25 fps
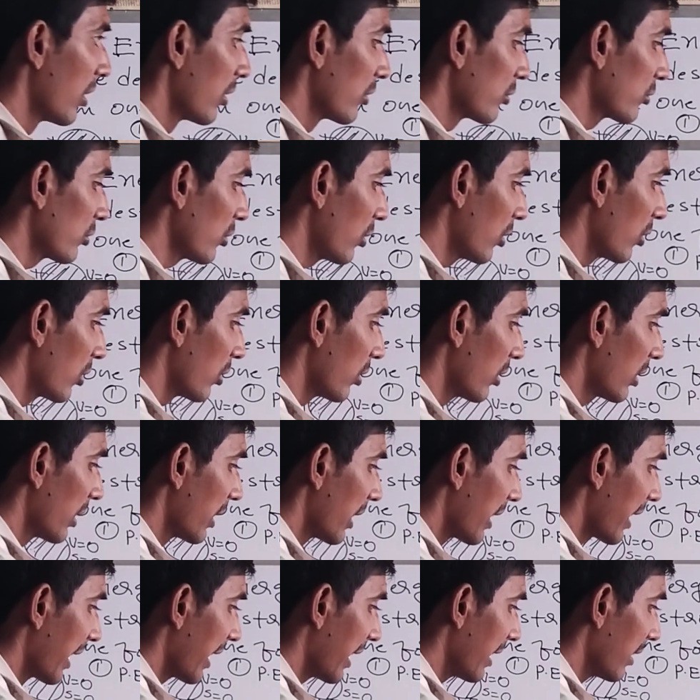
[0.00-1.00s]
So
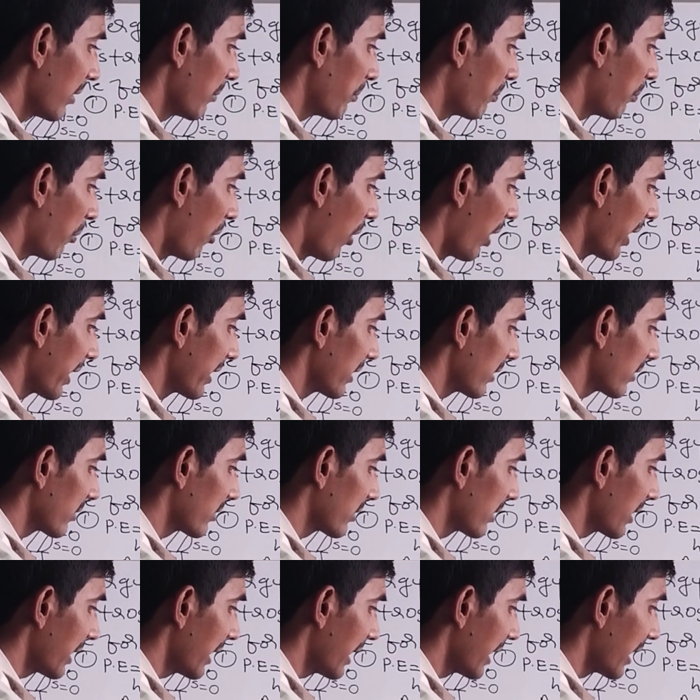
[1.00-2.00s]
in point
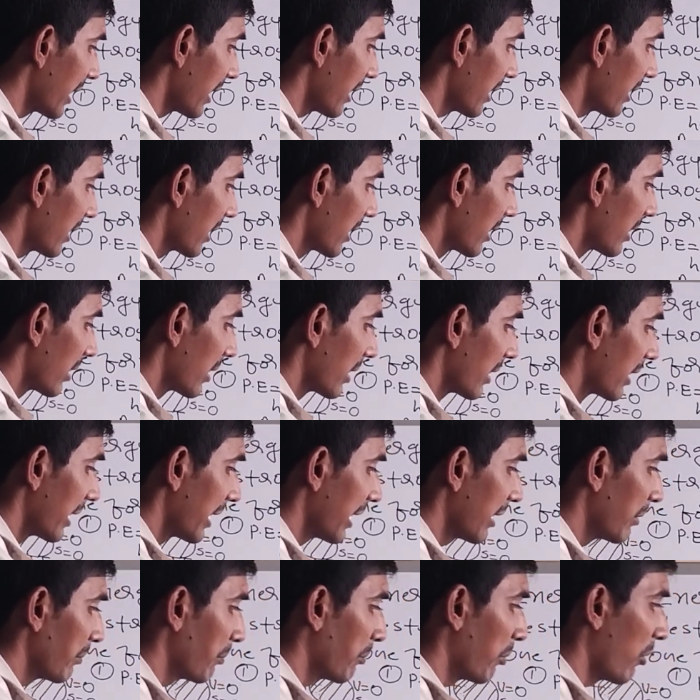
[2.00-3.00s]
3,
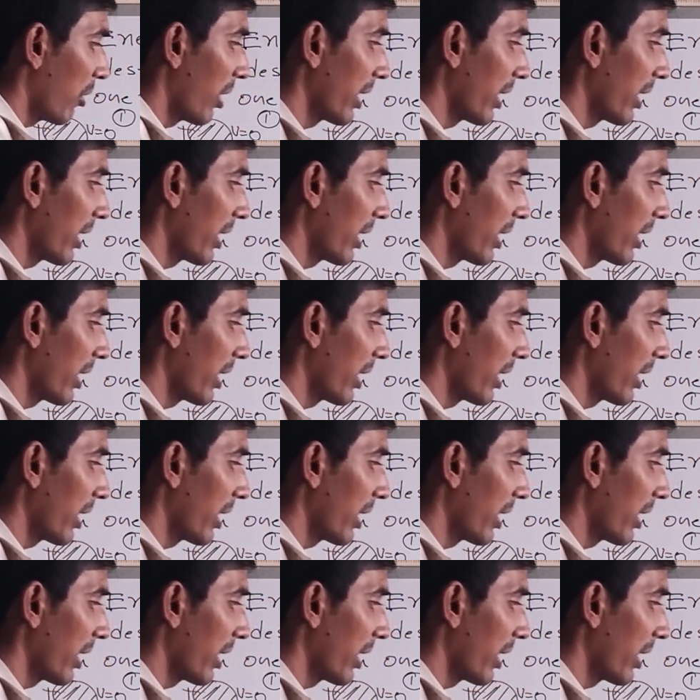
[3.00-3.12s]
the